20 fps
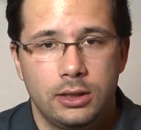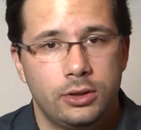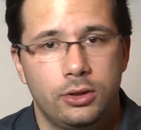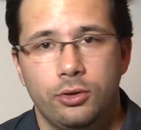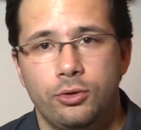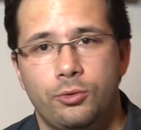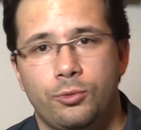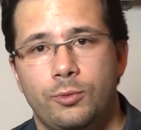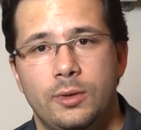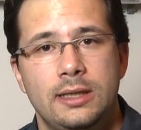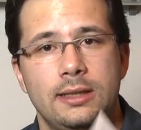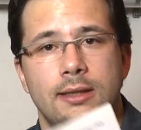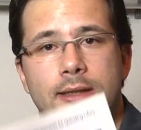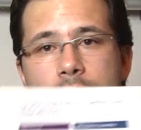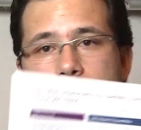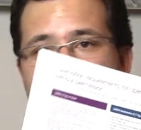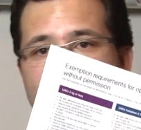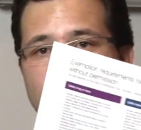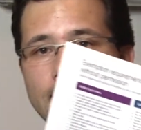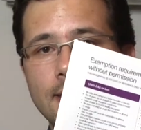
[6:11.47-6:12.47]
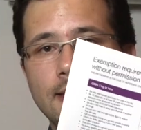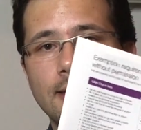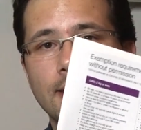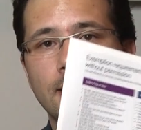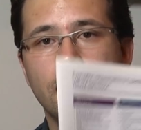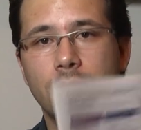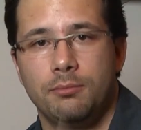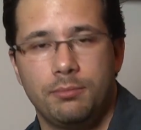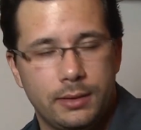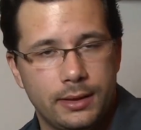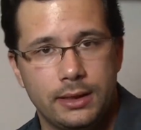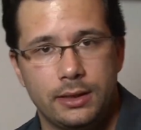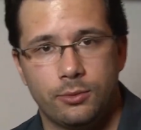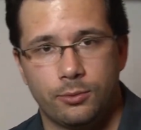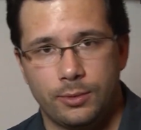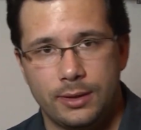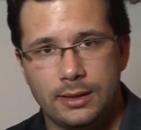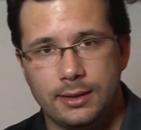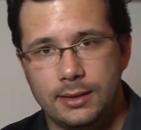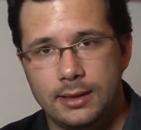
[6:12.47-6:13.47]
Don't read this. This is incomplete.
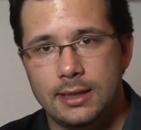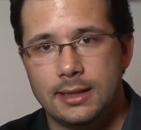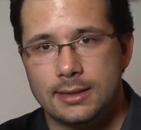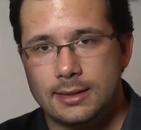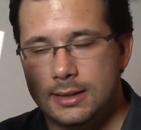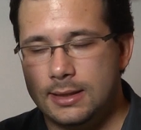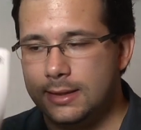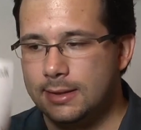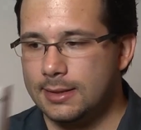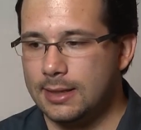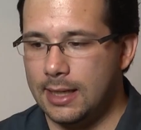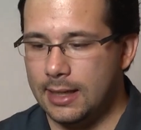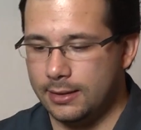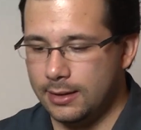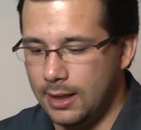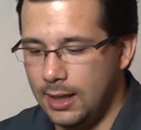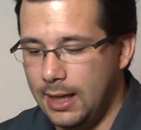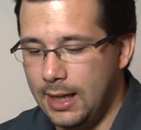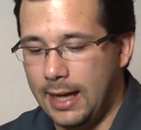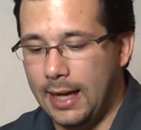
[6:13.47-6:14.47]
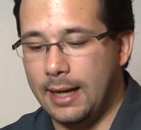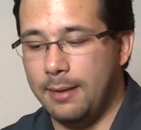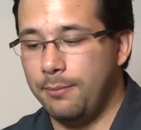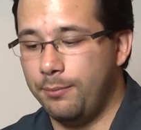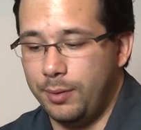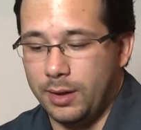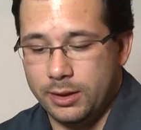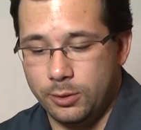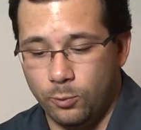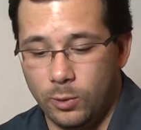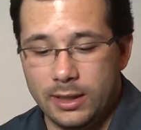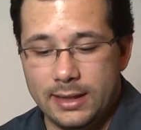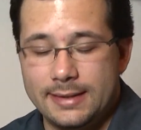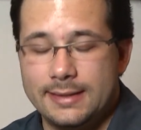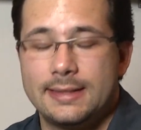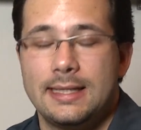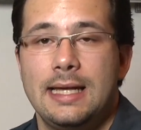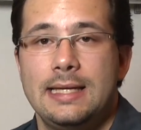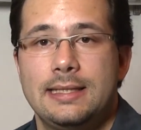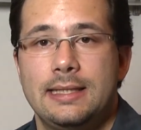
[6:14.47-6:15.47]
Read this instead. But what it
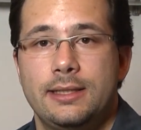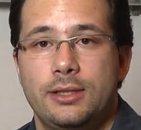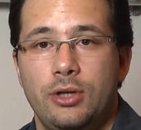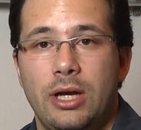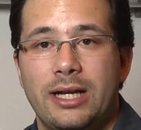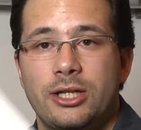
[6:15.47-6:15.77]
says is you